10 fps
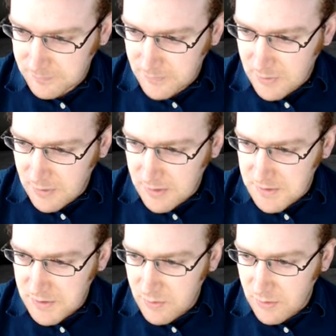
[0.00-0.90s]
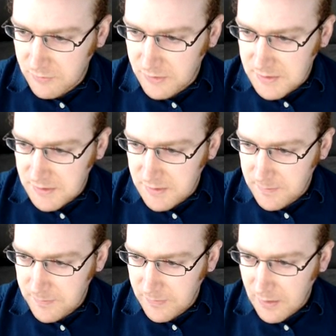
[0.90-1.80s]
Alright, so you are fixing.
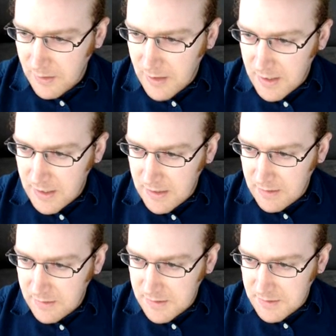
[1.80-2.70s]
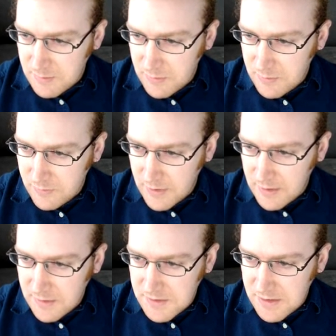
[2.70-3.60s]
I can get this move. I
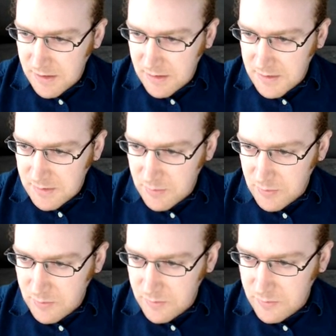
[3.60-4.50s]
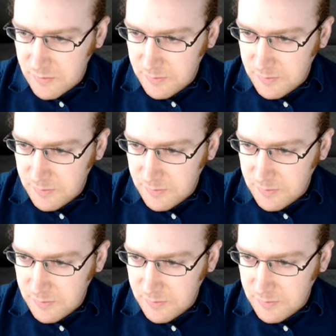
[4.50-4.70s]
can also get this move.